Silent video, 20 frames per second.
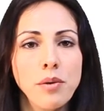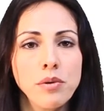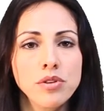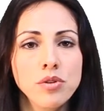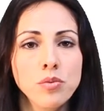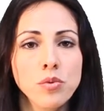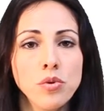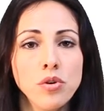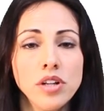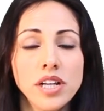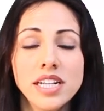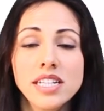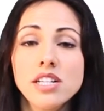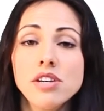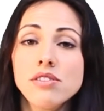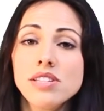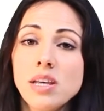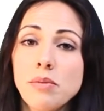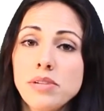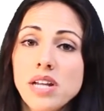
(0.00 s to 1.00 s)
with the rule
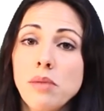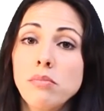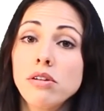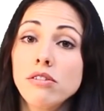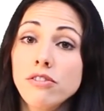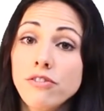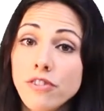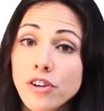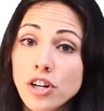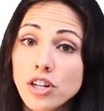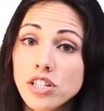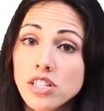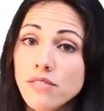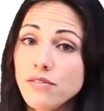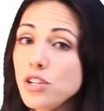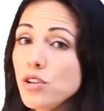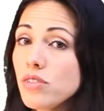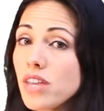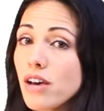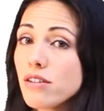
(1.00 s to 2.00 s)
until September 1st of
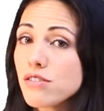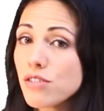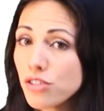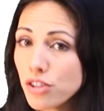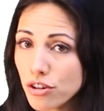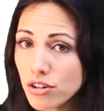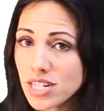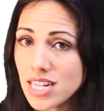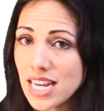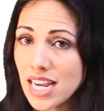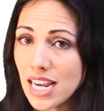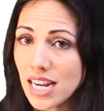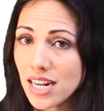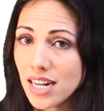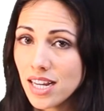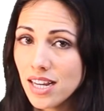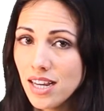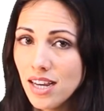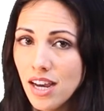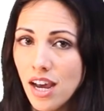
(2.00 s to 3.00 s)
2013.